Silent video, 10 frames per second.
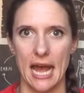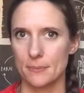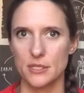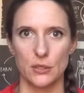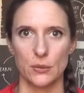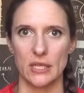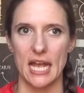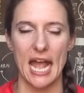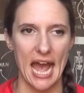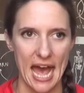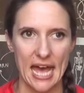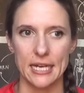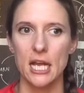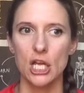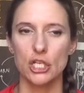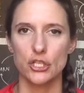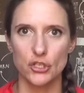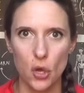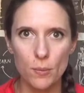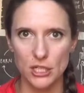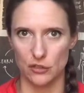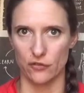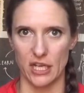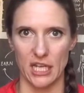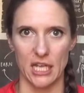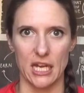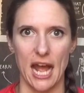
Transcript: Absolutely. I had so much fun.